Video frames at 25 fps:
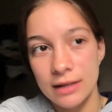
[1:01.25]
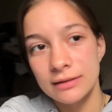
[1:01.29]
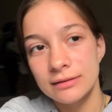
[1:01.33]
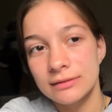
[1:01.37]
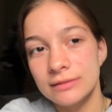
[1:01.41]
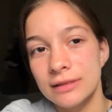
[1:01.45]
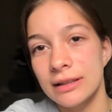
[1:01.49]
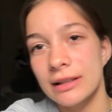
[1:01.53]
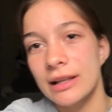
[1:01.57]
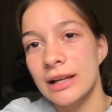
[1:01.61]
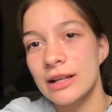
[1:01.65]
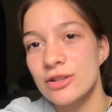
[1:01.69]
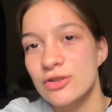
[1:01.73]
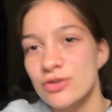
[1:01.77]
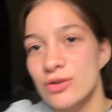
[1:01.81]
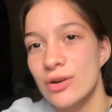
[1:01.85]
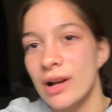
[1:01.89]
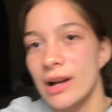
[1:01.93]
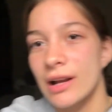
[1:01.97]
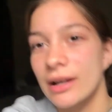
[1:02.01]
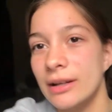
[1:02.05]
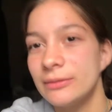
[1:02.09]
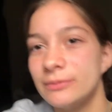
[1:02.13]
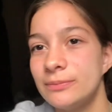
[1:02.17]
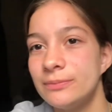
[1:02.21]
like I
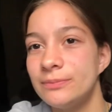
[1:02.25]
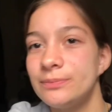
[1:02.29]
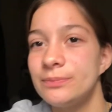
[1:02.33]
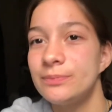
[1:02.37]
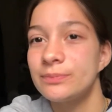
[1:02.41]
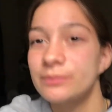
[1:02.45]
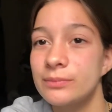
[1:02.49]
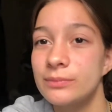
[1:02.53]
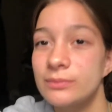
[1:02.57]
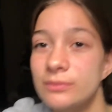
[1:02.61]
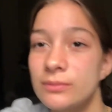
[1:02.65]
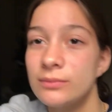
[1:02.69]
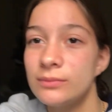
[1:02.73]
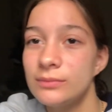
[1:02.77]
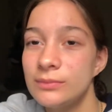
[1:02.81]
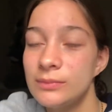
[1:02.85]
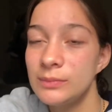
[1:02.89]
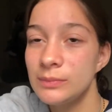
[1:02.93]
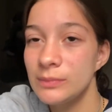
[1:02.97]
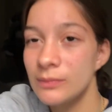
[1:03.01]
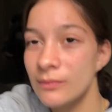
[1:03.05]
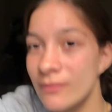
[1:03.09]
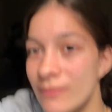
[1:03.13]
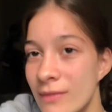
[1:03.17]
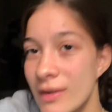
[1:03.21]
try
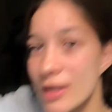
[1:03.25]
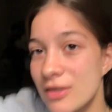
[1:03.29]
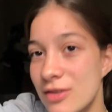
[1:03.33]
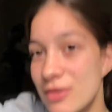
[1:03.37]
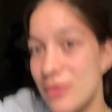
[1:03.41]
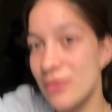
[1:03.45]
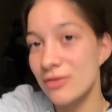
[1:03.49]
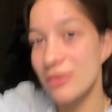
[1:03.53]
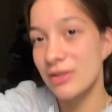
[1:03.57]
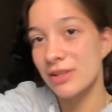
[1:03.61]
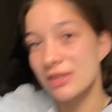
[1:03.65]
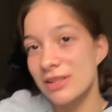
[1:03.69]
so the